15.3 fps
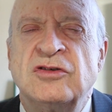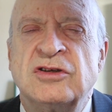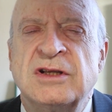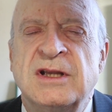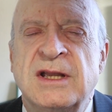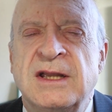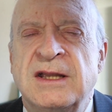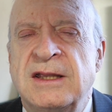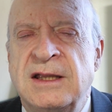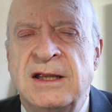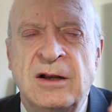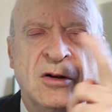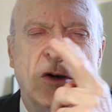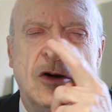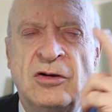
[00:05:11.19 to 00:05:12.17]
It is
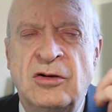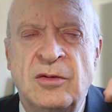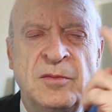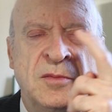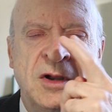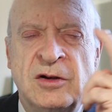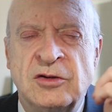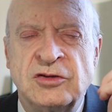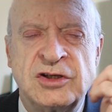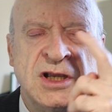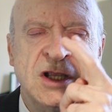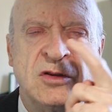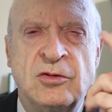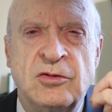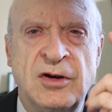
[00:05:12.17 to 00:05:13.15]
important to handle
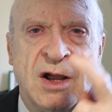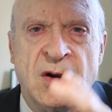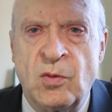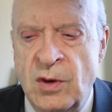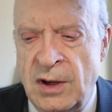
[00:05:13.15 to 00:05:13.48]
with care.